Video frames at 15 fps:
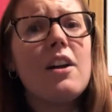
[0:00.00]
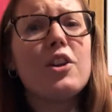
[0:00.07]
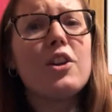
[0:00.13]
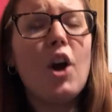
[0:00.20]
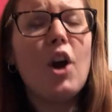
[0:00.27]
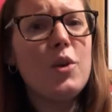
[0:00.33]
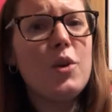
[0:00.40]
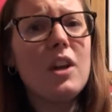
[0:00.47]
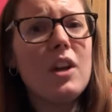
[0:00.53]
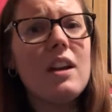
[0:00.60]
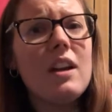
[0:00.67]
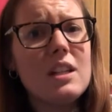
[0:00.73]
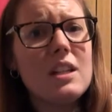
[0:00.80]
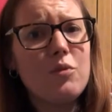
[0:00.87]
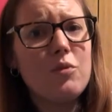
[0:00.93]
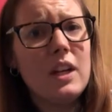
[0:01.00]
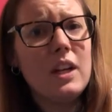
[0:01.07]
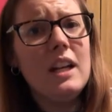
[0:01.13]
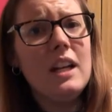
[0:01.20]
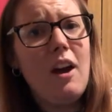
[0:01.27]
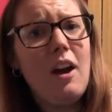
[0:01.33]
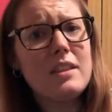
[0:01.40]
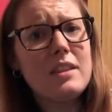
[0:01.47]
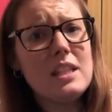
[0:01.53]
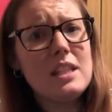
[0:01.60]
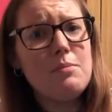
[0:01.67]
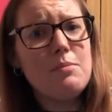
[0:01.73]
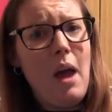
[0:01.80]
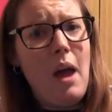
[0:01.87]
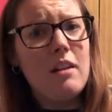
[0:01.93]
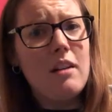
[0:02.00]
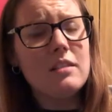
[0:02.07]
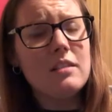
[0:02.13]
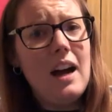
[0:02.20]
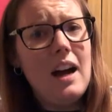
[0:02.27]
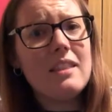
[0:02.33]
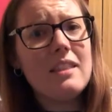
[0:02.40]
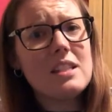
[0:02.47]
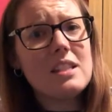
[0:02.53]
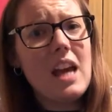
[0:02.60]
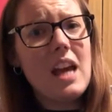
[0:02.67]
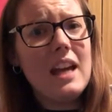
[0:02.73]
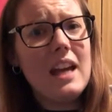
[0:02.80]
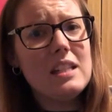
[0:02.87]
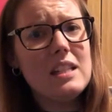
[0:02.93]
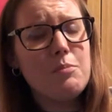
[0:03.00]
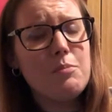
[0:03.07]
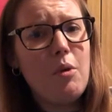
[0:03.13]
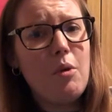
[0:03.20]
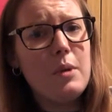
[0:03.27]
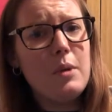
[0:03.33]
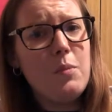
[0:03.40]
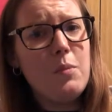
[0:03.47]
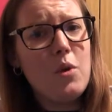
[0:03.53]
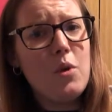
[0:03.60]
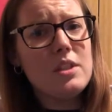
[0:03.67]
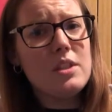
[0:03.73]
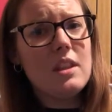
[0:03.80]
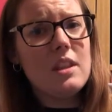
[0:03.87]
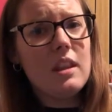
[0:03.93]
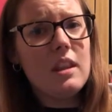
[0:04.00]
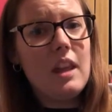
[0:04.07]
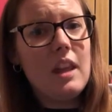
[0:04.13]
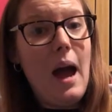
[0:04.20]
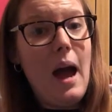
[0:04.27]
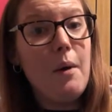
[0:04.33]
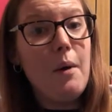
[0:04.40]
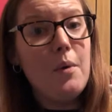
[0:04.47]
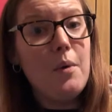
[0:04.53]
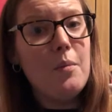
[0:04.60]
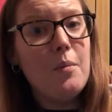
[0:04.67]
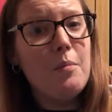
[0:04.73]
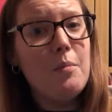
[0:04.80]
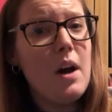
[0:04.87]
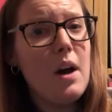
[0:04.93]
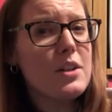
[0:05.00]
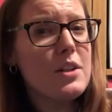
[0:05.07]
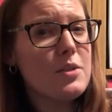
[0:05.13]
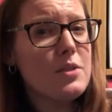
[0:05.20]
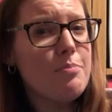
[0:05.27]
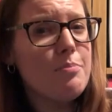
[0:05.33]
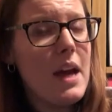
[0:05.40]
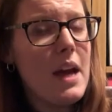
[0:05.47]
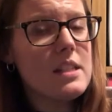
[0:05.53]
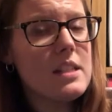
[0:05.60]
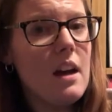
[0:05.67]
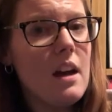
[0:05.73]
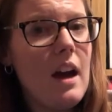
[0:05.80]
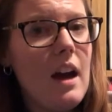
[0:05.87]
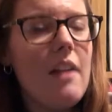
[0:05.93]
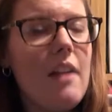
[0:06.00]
The coconut, I didn't really like the smell, and the taste probably wasn't that much better.